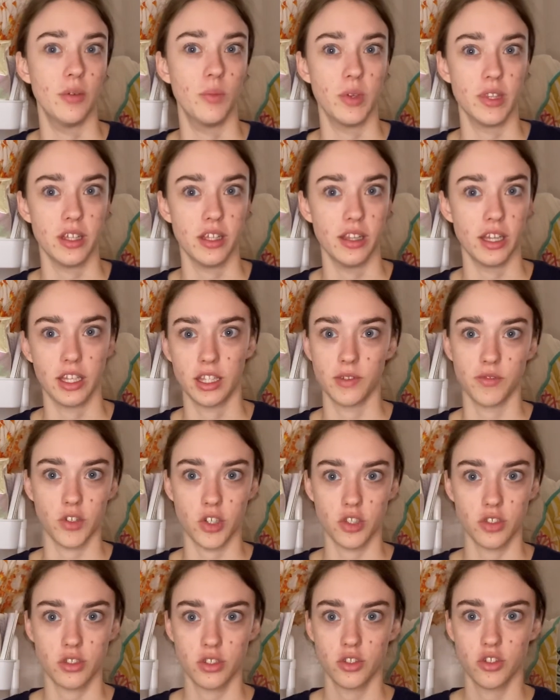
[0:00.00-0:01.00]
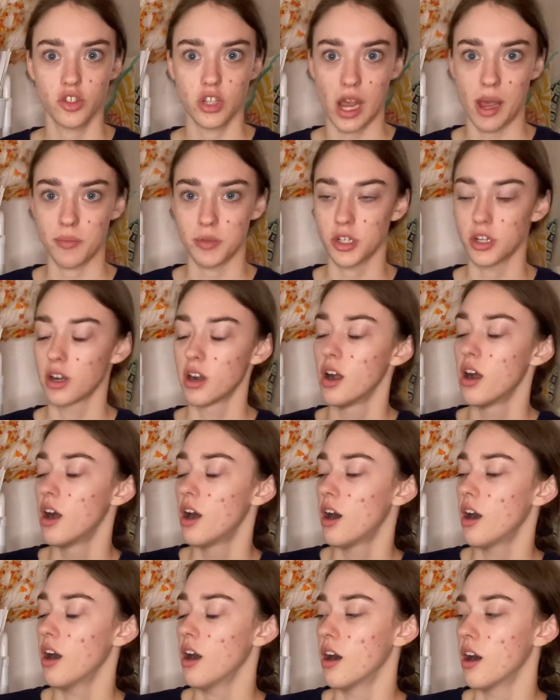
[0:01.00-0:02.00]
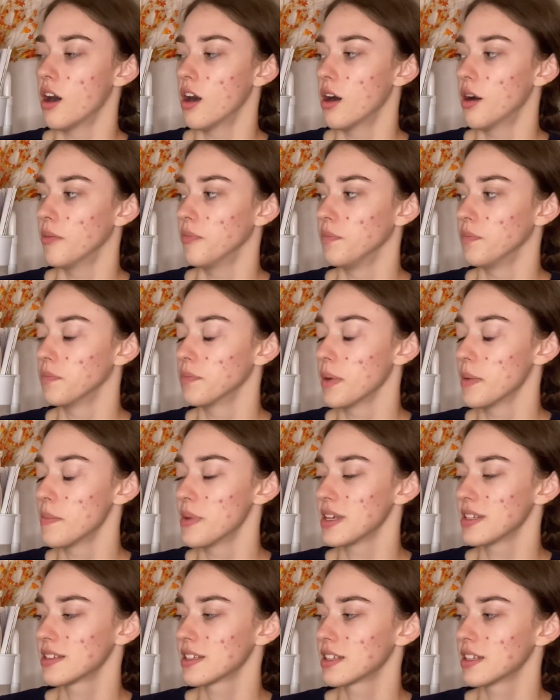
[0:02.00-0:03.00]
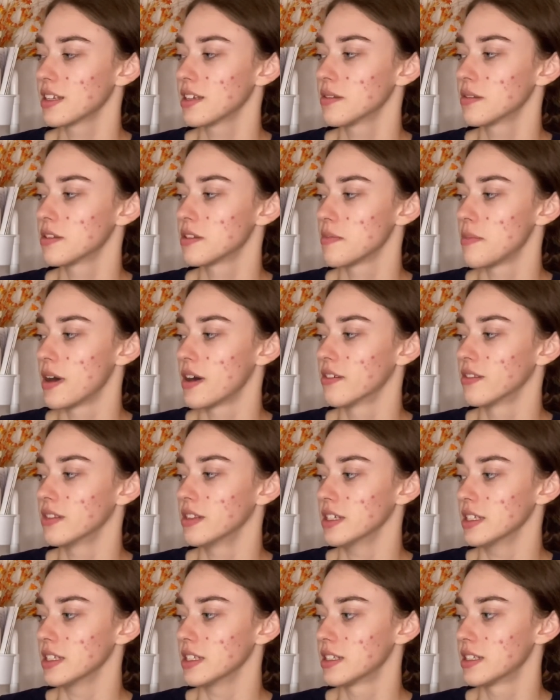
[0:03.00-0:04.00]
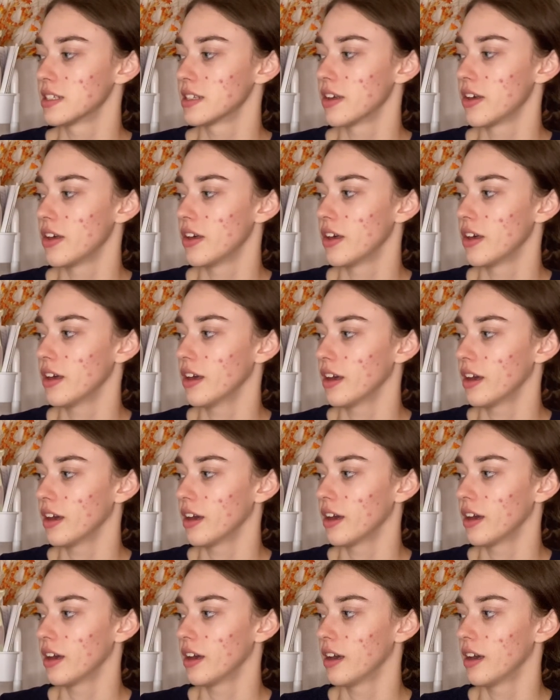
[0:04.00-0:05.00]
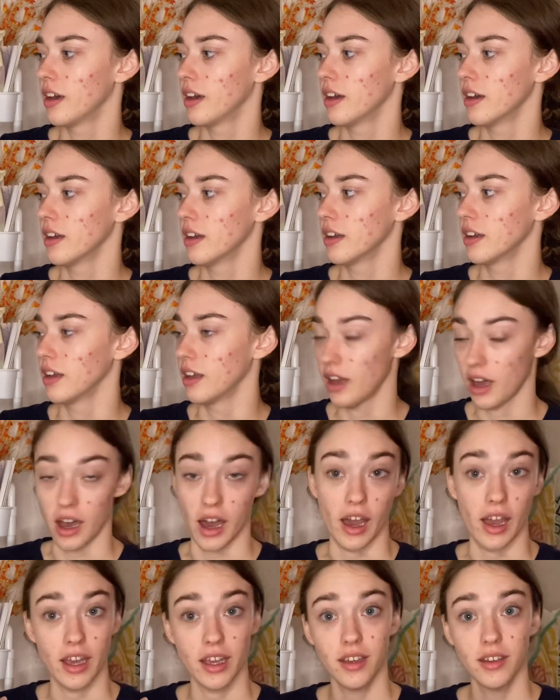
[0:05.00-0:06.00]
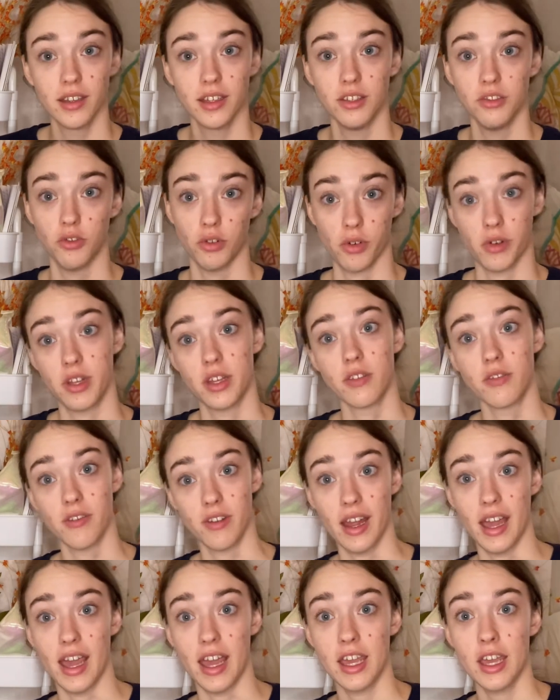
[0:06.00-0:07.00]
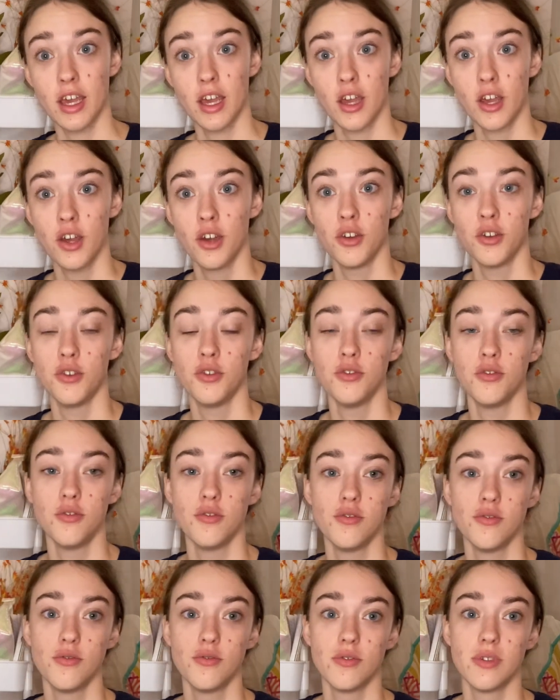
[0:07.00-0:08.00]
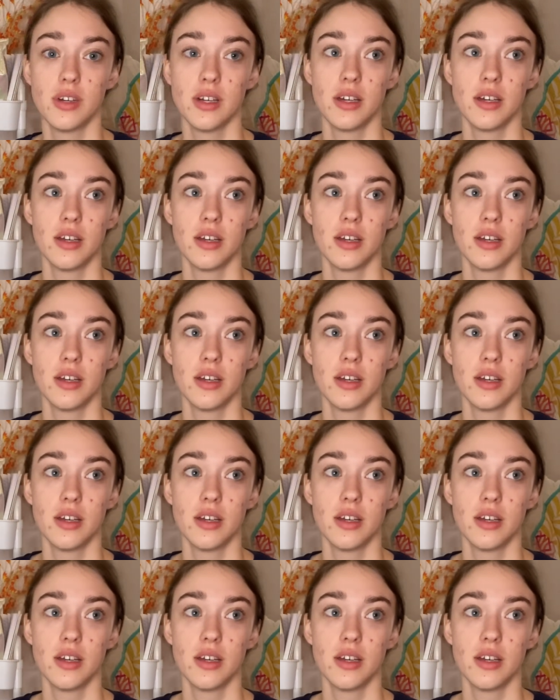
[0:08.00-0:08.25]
within, like, the first chapter. But basically it's about this guy, Dorian Gray, who